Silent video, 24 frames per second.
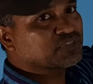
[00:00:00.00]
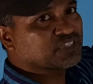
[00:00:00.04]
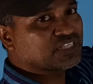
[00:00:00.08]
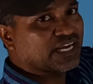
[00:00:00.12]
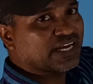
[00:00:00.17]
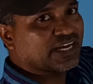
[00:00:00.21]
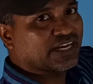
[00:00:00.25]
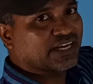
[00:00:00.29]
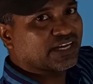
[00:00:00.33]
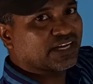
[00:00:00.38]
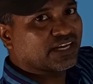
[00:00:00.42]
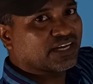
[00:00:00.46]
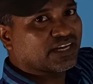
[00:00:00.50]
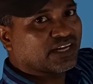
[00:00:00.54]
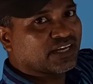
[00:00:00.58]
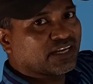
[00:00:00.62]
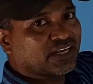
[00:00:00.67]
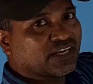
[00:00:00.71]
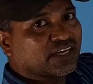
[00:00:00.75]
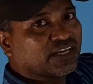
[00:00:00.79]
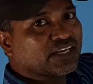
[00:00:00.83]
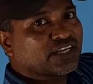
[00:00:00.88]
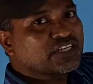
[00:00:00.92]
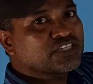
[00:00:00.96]
said.
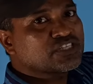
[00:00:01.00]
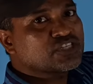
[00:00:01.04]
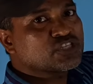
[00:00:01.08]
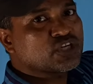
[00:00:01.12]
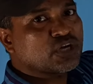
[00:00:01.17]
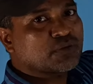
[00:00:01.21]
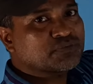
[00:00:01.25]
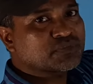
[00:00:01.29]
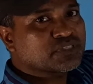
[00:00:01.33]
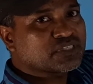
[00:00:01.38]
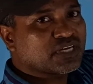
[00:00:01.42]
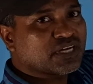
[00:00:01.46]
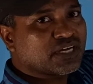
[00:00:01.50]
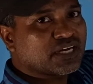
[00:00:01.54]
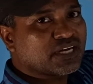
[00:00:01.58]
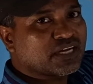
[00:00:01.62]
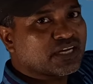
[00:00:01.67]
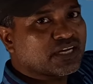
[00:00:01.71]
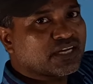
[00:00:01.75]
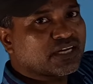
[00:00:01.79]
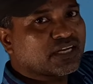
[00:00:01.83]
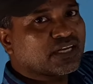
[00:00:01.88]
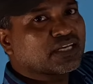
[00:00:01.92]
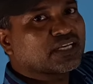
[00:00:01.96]
Instead of
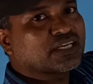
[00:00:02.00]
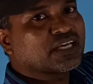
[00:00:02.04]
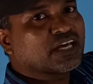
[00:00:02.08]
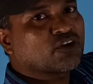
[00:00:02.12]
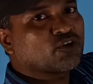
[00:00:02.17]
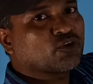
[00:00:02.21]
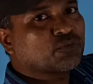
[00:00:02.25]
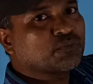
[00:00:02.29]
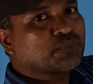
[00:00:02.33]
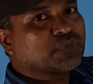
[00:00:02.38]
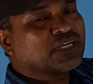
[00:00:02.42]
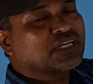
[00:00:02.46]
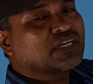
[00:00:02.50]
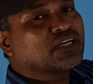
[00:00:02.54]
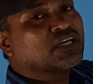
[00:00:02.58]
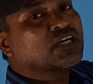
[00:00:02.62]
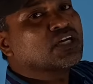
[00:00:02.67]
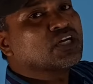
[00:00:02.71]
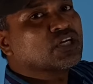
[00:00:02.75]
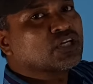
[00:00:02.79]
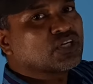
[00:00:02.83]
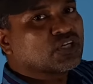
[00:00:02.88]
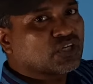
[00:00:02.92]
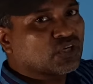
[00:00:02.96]
said, here will be
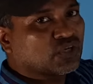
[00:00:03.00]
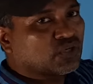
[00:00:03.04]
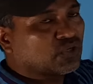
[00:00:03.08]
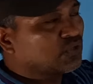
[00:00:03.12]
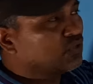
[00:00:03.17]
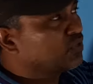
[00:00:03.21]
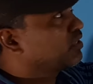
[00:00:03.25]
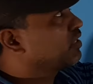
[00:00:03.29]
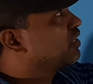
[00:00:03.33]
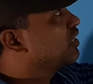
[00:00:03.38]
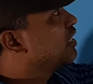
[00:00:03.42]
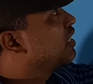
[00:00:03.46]
told,